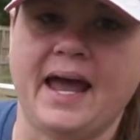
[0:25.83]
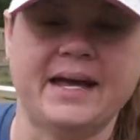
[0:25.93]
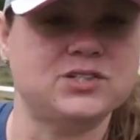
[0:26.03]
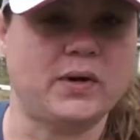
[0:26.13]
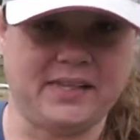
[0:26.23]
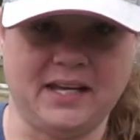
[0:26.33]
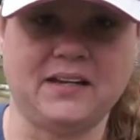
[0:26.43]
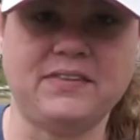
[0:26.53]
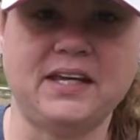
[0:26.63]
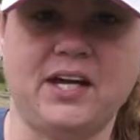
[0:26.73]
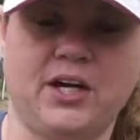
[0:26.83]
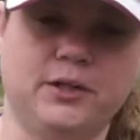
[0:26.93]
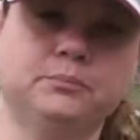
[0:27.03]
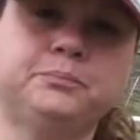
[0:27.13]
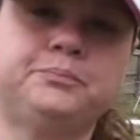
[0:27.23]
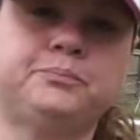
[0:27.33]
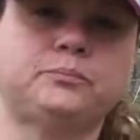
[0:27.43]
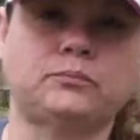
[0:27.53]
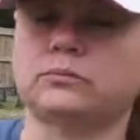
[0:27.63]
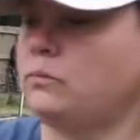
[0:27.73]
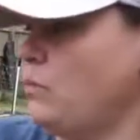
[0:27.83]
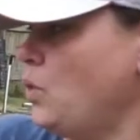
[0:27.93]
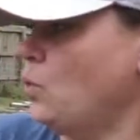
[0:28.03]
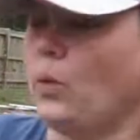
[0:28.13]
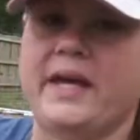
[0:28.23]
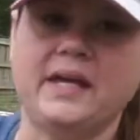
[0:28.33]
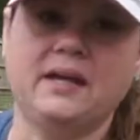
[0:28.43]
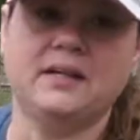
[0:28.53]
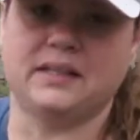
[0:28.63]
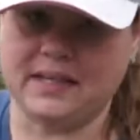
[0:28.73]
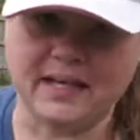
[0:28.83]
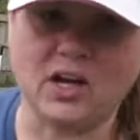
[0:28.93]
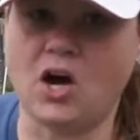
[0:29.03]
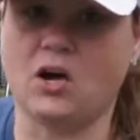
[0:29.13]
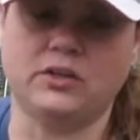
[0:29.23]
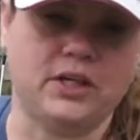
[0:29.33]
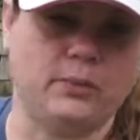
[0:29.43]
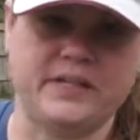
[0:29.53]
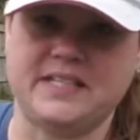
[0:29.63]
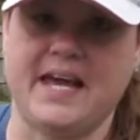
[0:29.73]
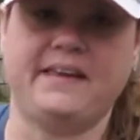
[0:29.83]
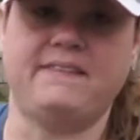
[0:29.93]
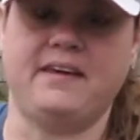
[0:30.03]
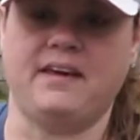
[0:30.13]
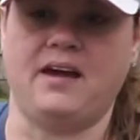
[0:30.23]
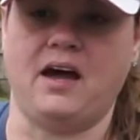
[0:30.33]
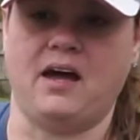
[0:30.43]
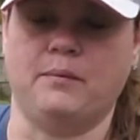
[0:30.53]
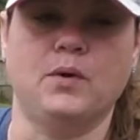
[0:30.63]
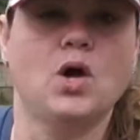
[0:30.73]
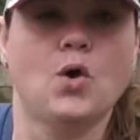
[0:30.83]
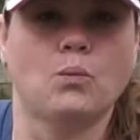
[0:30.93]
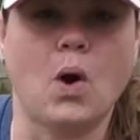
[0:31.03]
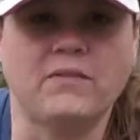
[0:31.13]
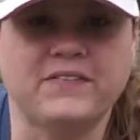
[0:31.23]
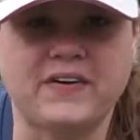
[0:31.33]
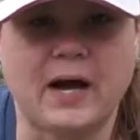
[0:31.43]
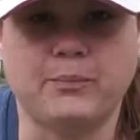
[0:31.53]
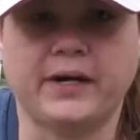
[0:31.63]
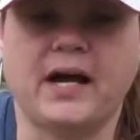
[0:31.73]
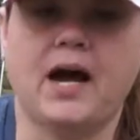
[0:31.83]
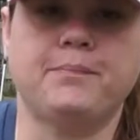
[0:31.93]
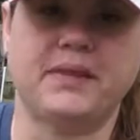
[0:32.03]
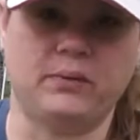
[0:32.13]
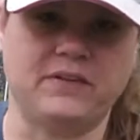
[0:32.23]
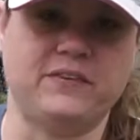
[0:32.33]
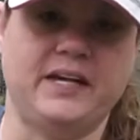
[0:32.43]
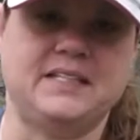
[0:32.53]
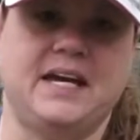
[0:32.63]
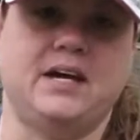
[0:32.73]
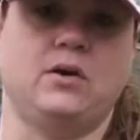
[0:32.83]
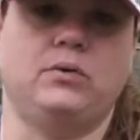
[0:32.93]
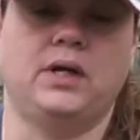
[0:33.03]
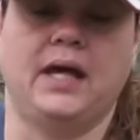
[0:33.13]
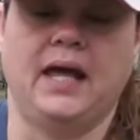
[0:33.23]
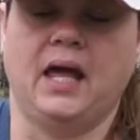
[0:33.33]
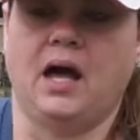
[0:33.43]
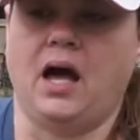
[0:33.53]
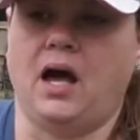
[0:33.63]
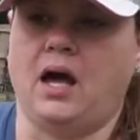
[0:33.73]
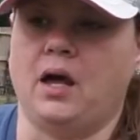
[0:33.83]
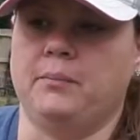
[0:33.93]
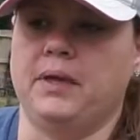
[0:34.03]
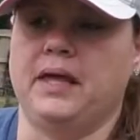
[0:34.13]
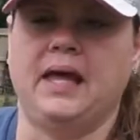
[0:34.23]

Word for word: And so at the end of the year, we get it all, you know, we take the um, woven fabric up that we've laid down um,